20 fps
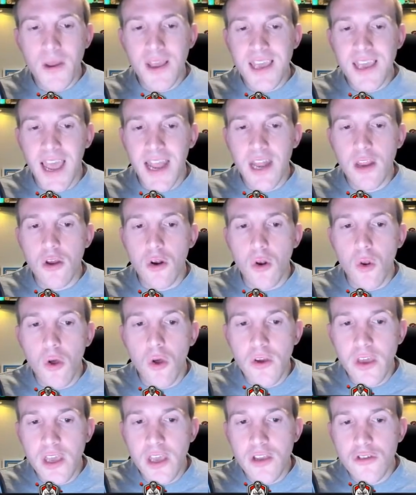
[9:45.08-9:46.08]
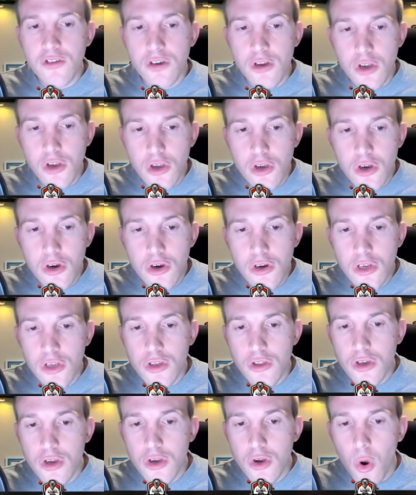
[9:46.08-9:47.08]
But again, you're looking to gut
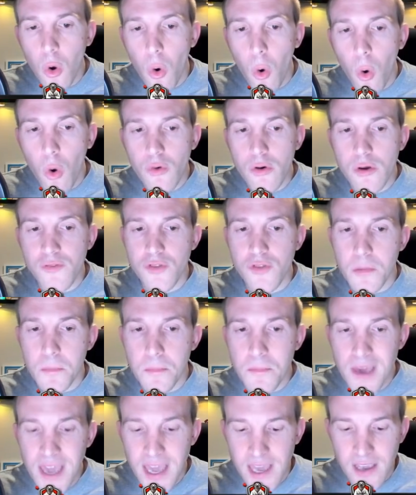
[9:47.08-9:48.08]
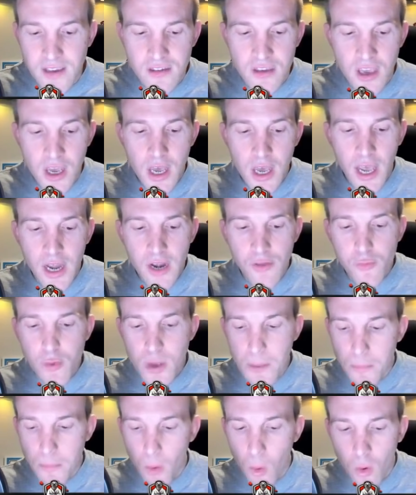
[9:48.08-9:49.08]
the core of the base. And if
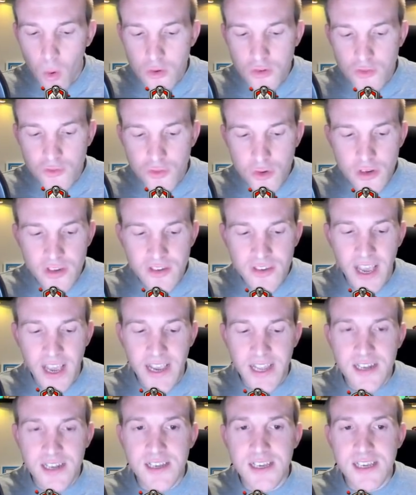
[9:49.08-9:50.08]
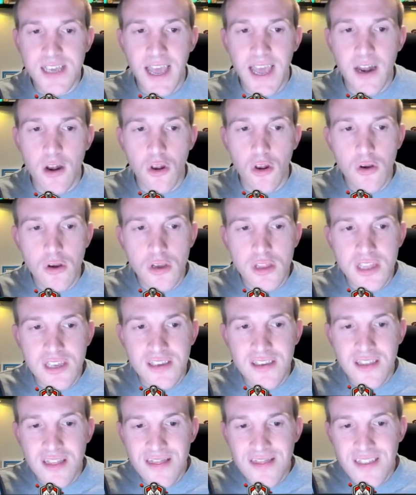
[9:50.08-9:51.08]
we pause for a second again, look at
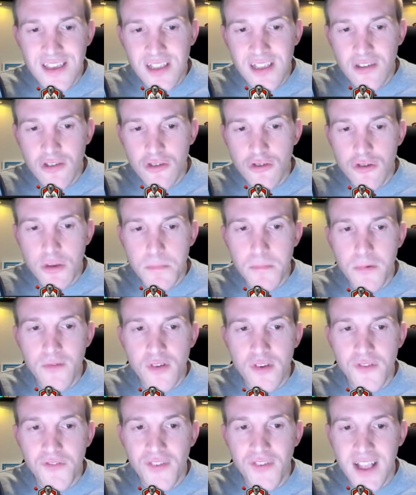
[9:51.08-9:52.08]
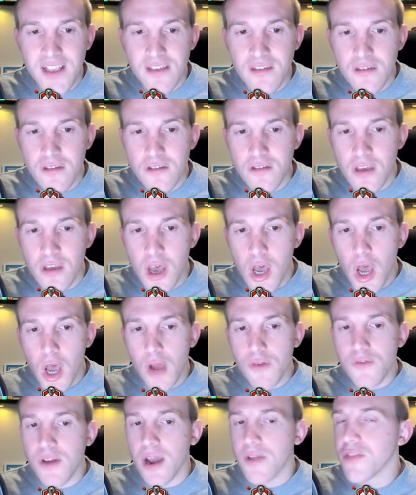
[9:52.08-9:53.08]
this thin strip of defenses
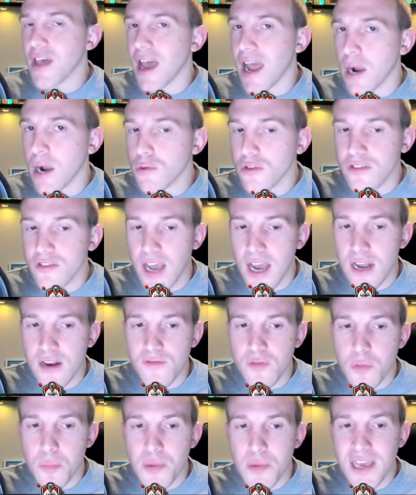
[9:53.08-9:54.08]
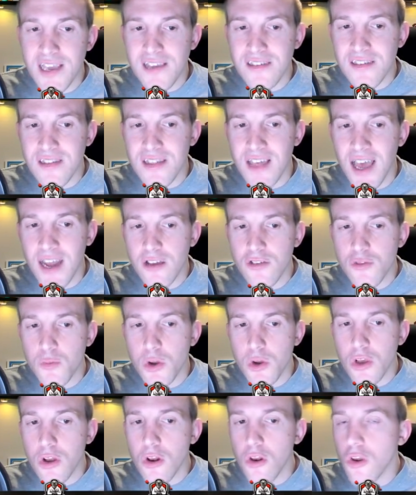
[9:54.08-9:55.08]
around the outside of the base. That is
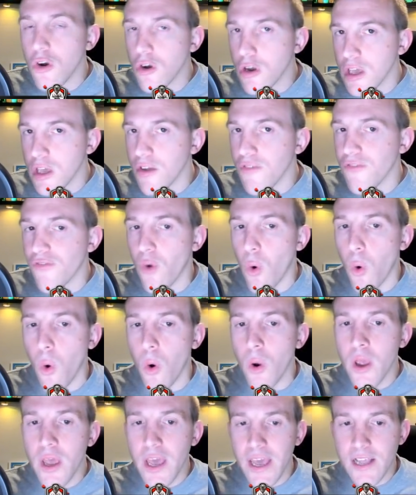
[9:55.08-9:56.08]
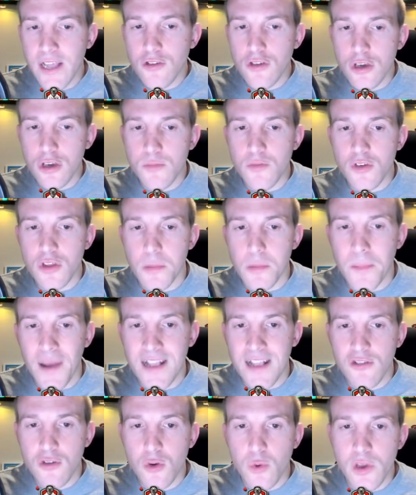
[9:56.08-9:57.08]
what you're looking for in terms of the
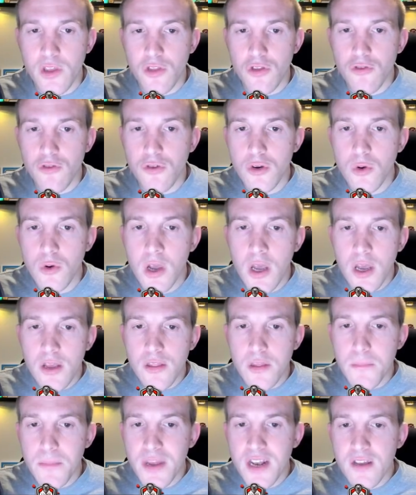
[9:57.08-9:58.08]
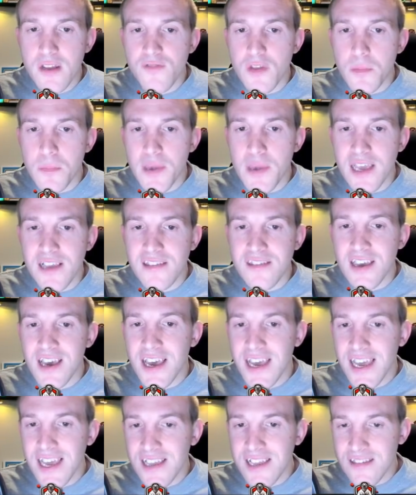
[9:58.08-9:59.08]
bats going through. The middle of the base
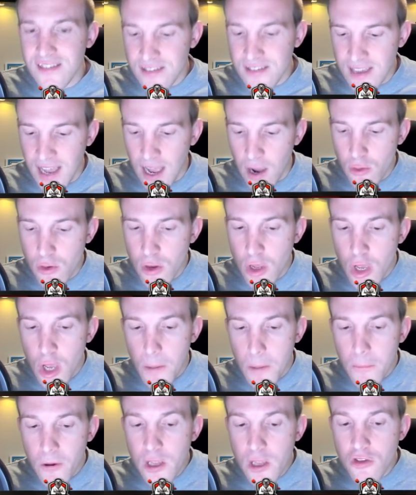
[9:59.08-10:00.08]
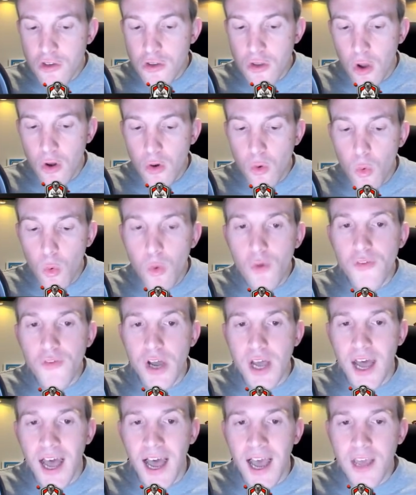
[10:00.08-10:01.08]
is down, but it's not
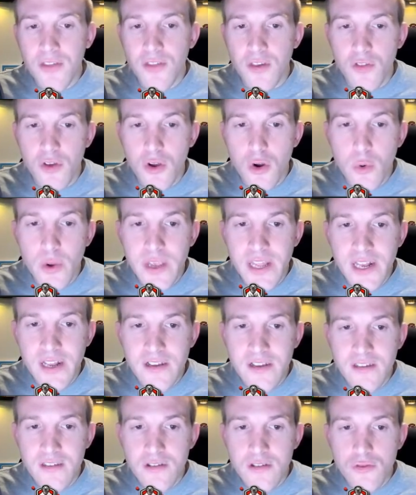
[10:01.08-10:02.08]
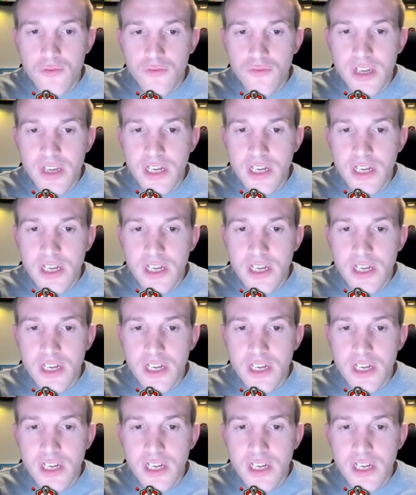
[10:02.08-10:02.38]
over either. The queen can still